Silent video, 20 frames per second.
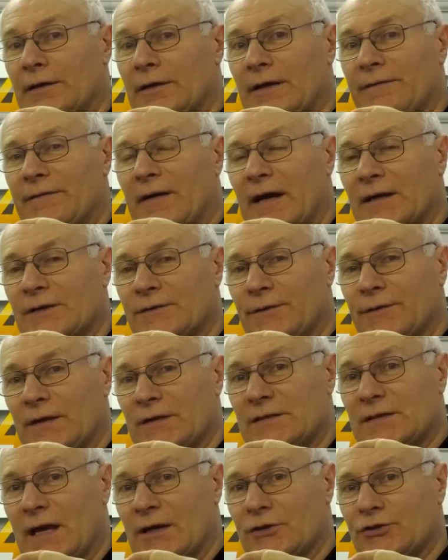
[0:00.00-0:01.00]
device for the
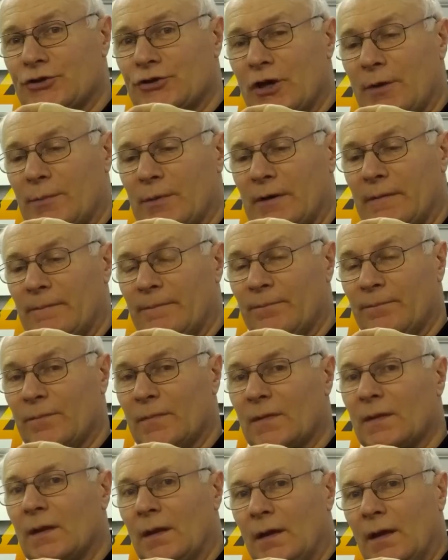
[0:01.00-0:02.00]
sash jammer.
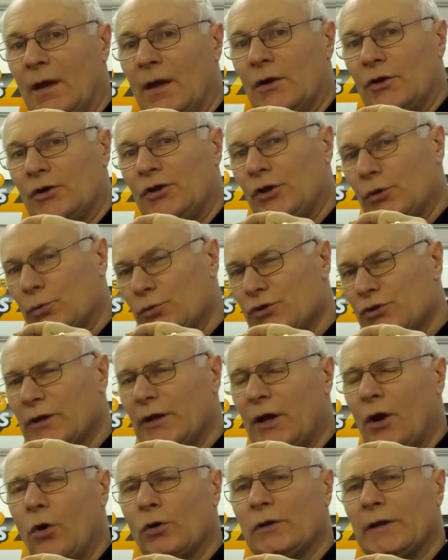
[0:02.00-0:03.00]
Usually
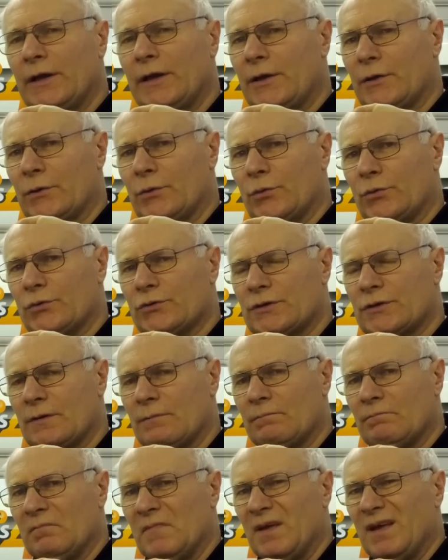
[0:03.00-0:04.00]
only used
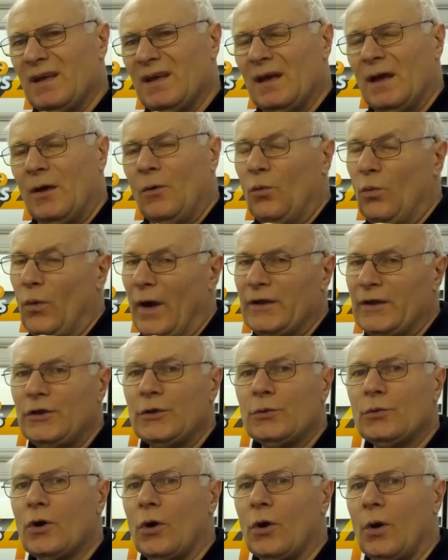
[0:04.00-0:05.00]
when
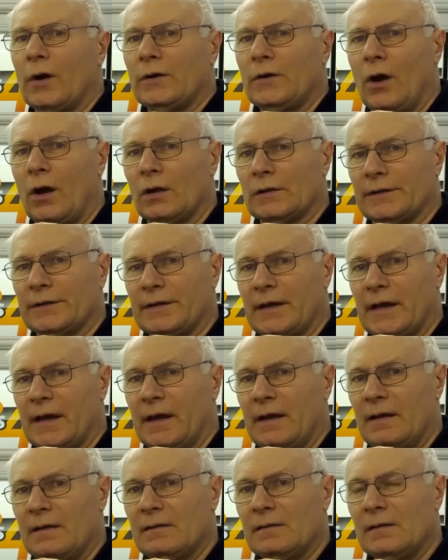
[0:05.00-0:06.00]
you go on
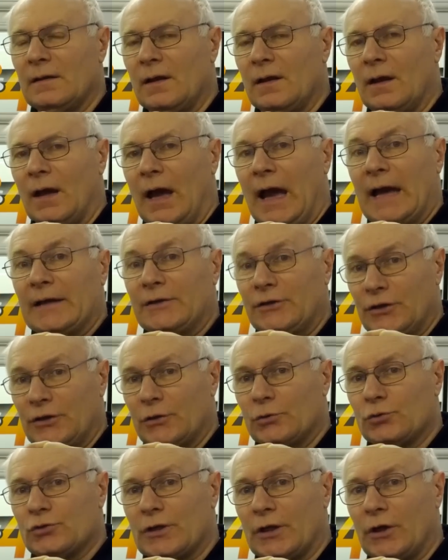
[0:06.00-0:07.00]
holiday, and
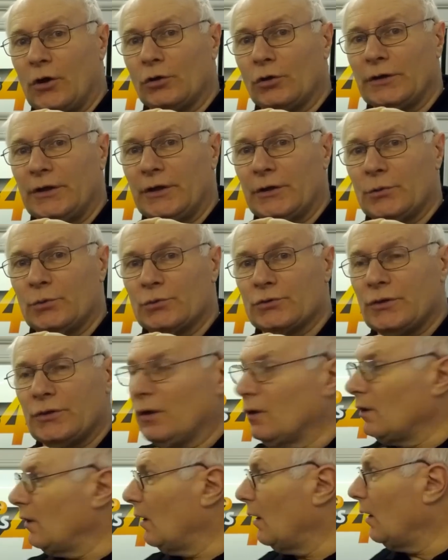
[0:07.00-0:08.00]
usually only used
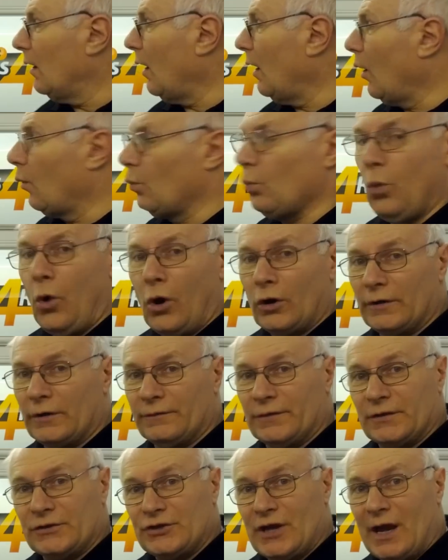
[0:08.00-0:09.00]
on one of
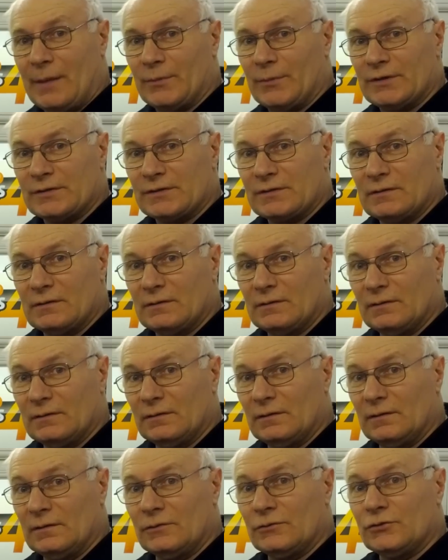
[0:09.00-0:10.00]
the jammers,
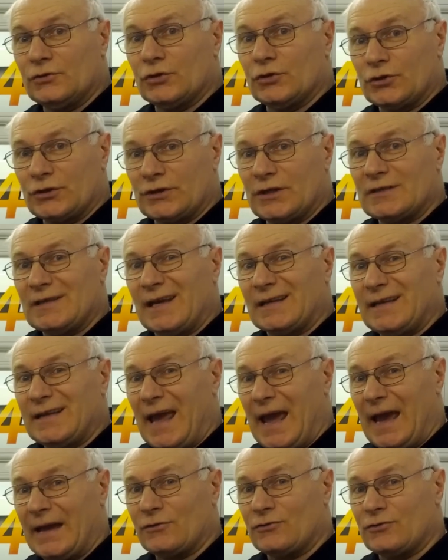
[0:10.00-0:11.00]
just as that
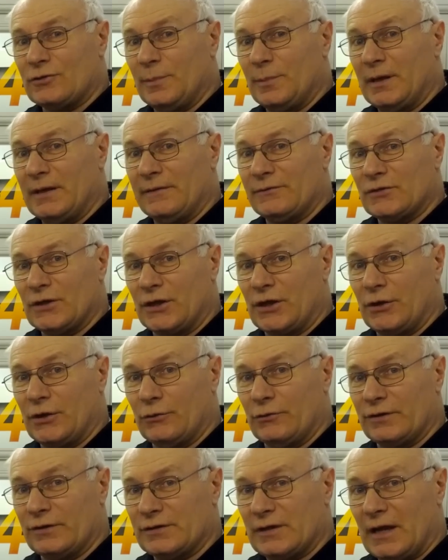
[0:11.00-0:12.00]
extra bit of
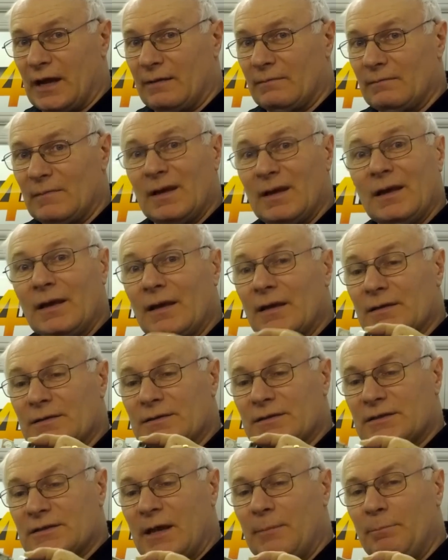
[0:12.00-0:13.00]
security.
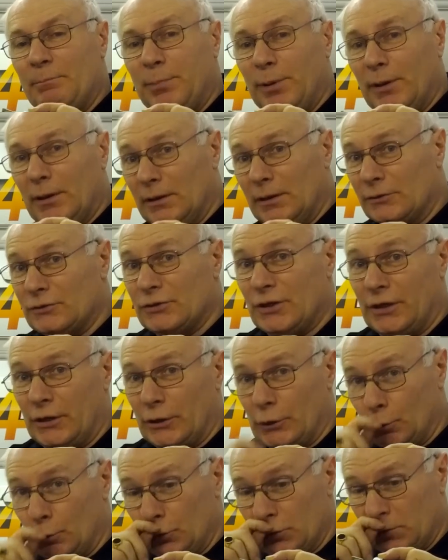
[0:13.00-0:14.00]
Simple to
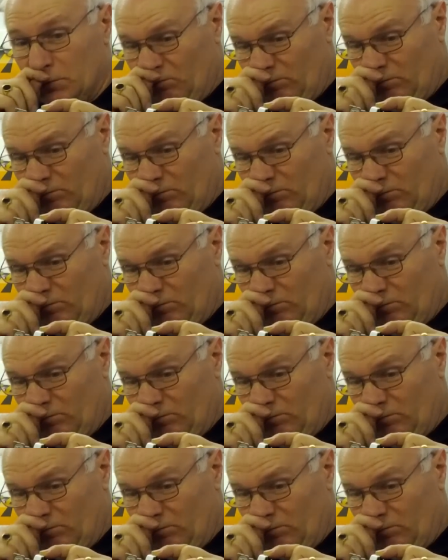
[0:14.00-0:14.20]
use.